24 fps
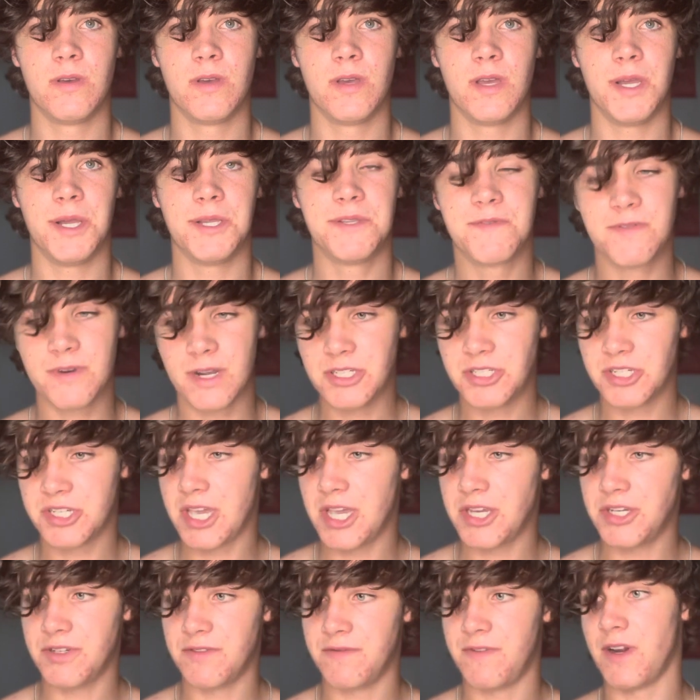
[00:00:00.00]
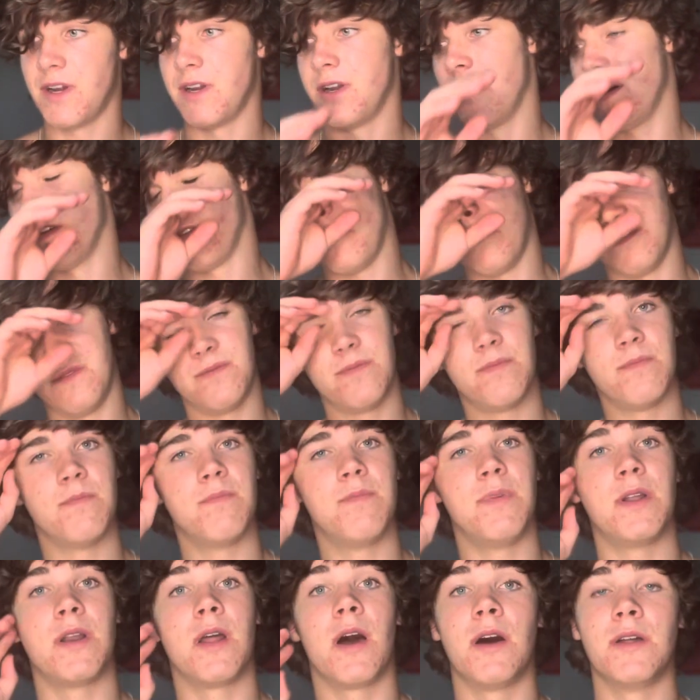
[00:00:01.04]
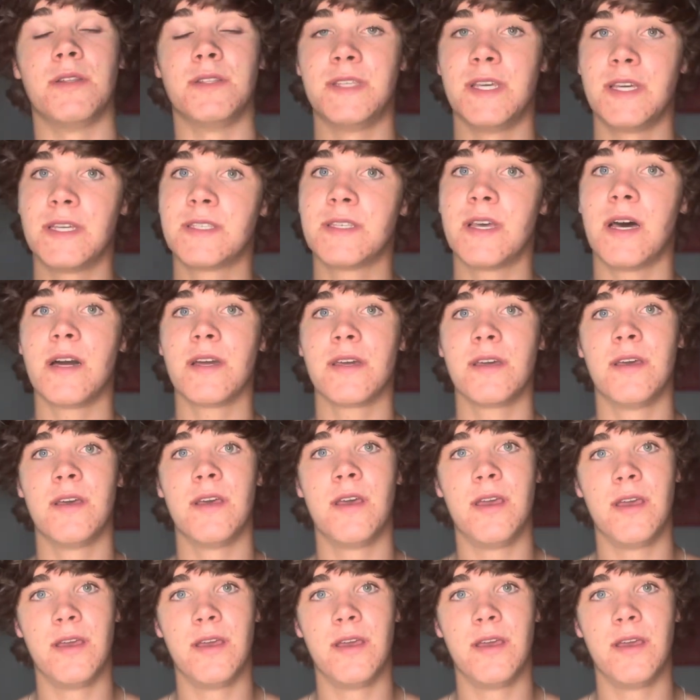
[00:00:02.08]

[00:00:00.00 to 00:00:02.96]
It's for education, fair enough. But on TikTok,